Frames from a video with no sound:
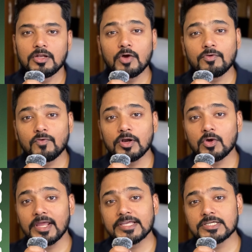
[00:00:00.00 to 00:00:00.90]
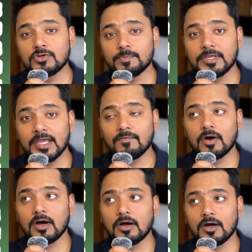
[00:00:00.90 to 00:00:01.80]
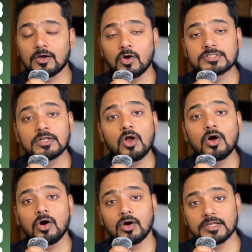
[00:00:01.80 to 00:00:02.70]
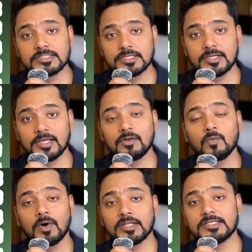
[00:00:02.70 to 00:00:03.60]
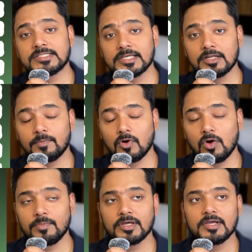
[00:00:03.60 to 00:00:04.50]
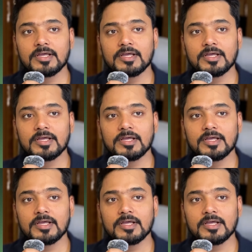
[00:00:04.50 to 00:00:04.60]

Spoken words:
Now, if you want your agent to behave across a long horizon in one single prompt,